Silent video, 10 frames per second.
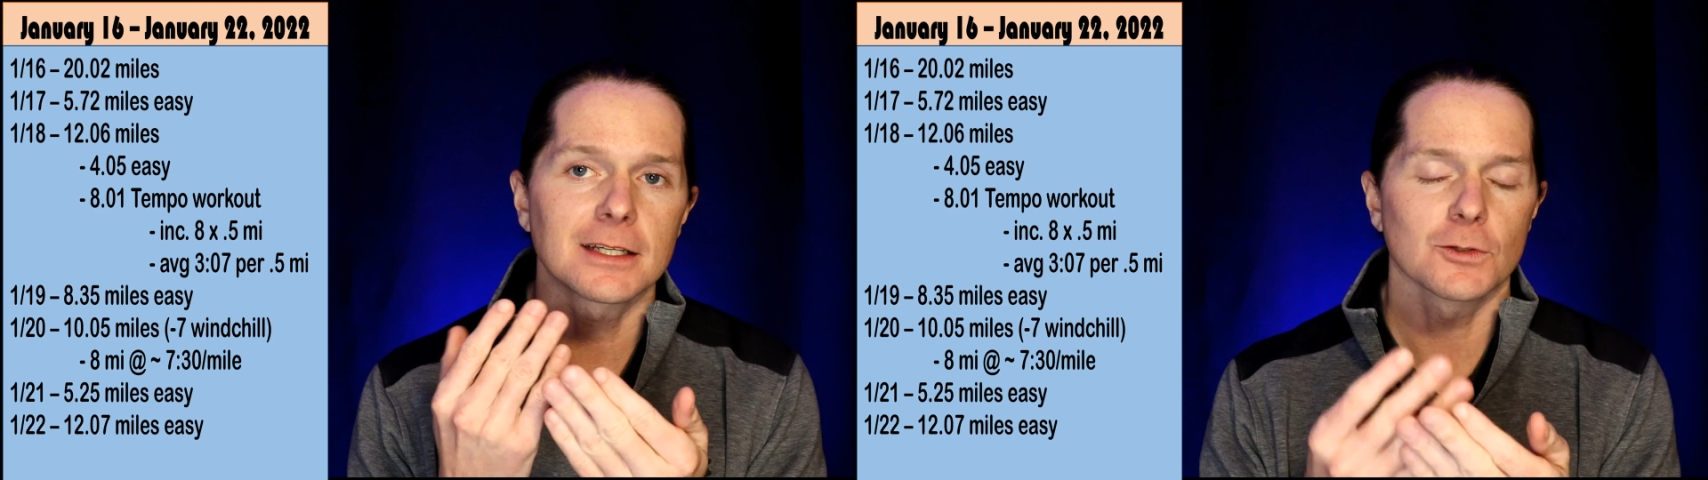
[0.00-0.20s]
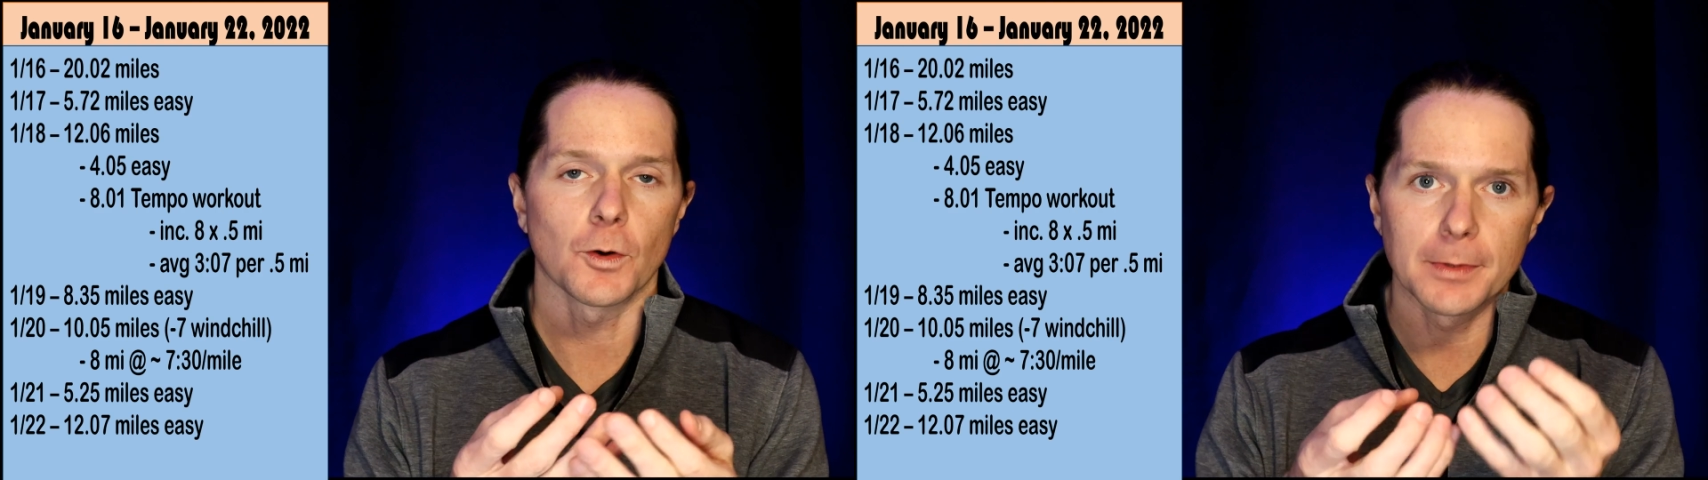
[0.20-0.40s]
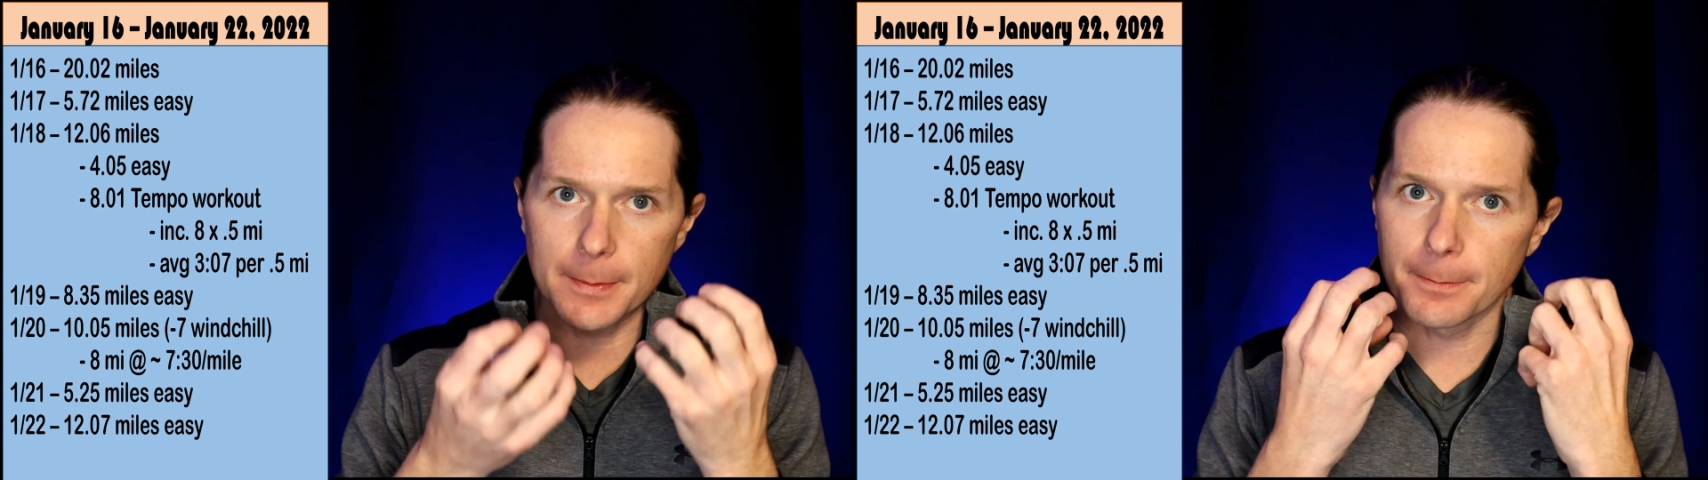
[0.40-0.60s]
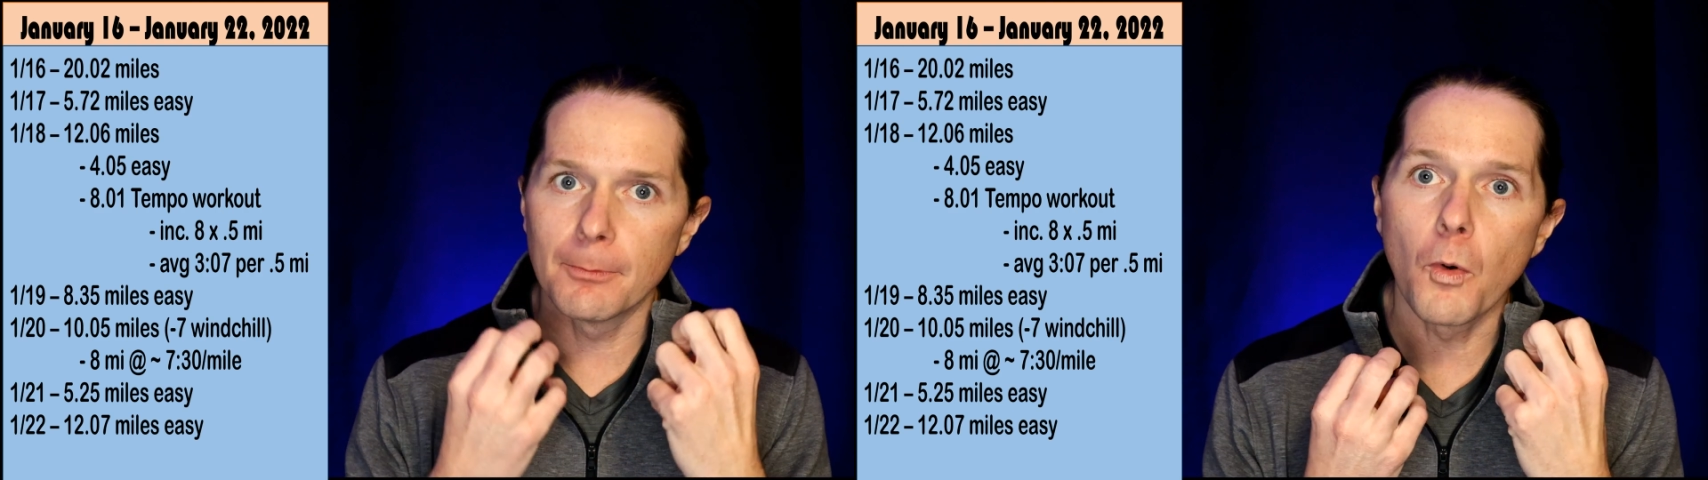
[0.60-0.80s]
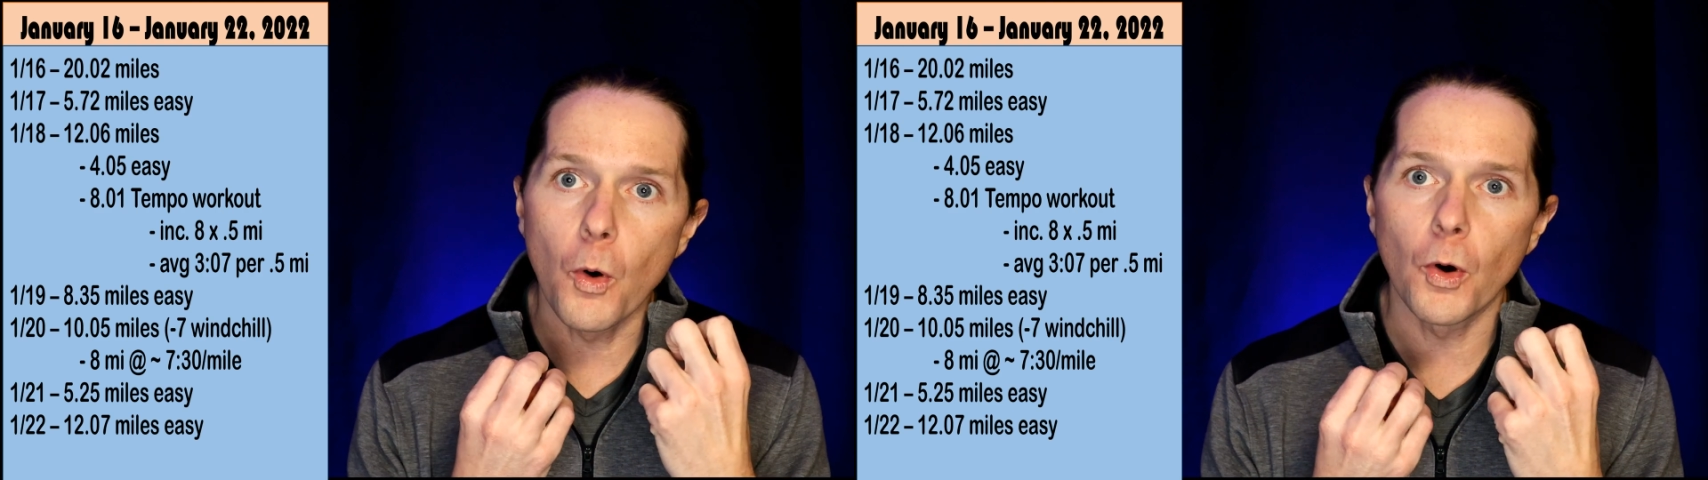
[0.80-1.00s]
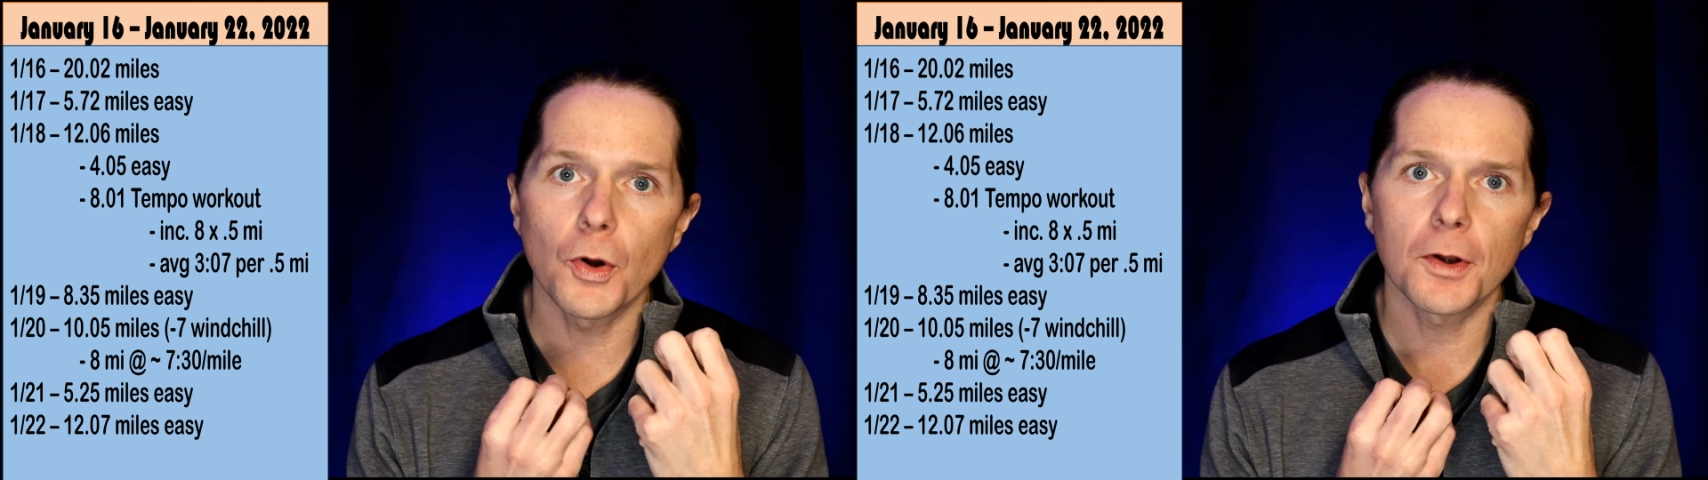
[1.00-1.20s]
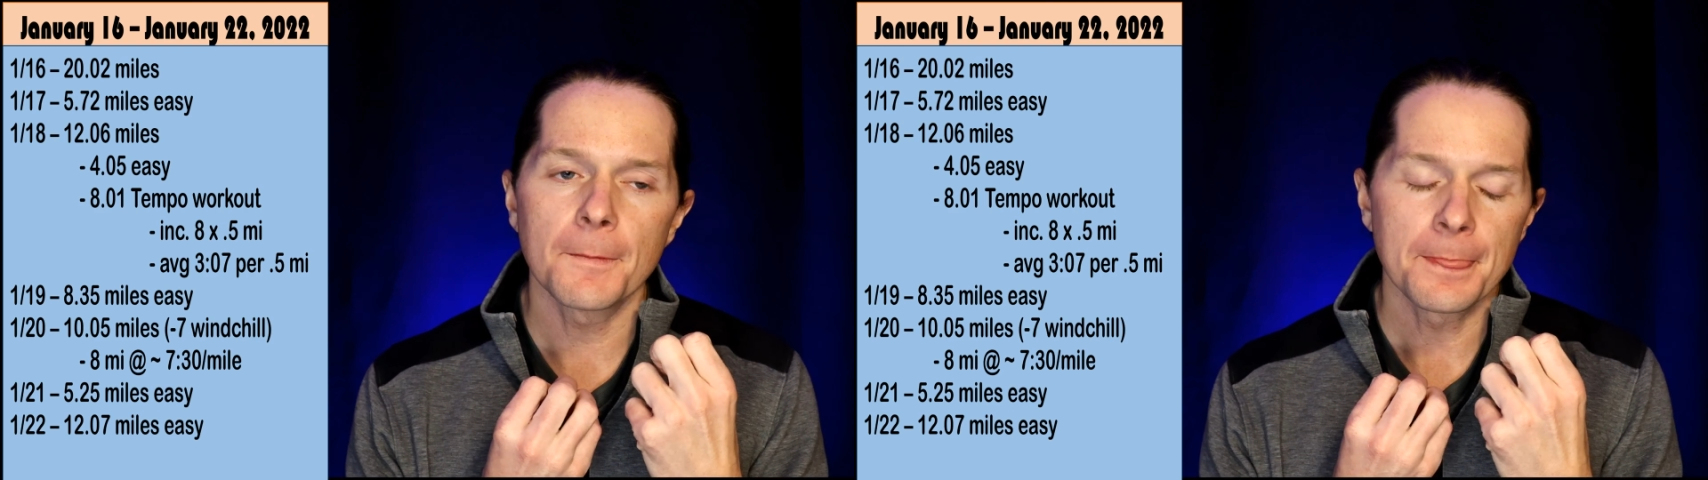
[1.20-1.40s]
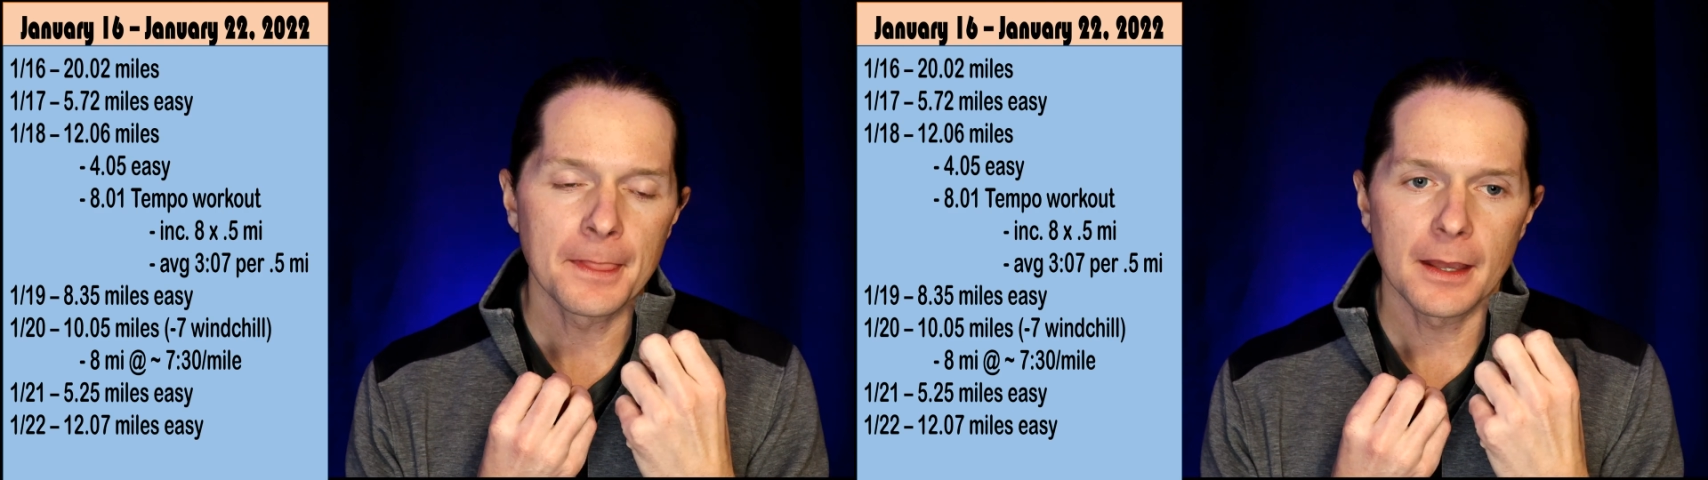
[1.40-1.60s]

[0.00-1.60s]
gets warmed up more